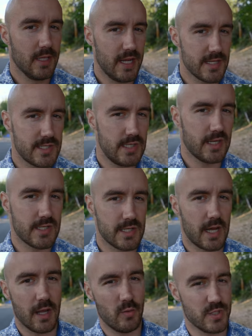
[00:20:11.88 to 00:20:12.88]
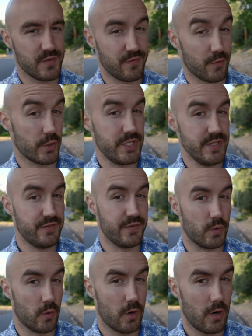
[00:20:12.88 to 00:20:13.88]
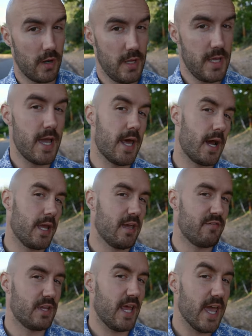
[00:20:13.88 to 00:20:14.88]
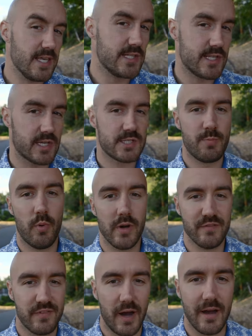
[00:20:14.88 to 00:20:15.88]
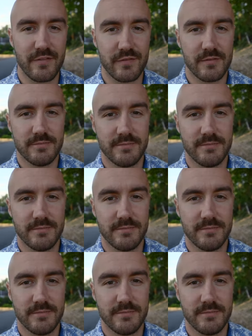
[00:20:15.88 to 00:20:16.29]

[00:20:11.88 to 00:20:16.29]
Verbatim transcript: latest C S I was forty-four, and I give it a six point five.